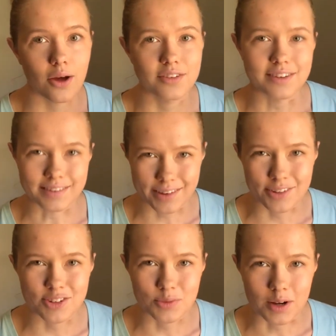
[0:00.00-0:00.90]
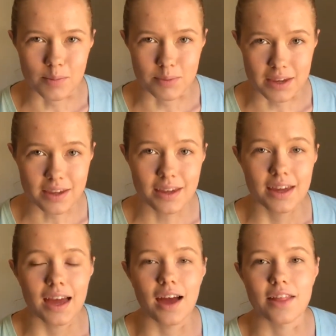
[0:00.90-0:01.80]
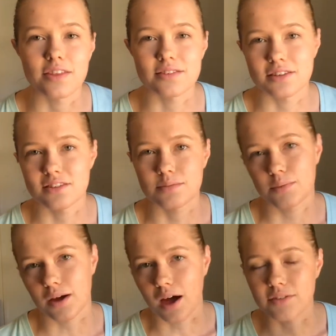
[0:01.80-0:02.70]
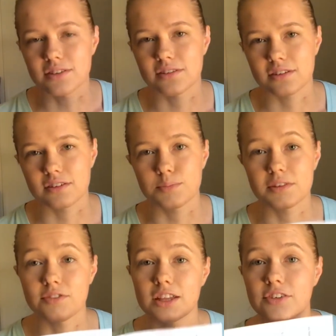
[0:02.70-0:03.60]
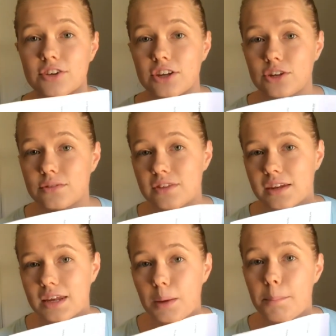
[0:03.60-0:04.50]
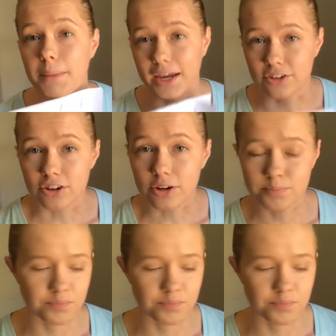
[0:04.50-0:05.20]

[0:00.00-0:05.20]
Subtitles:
detailed you want to be. And this is obviously specifically if you're going to use it in a binder.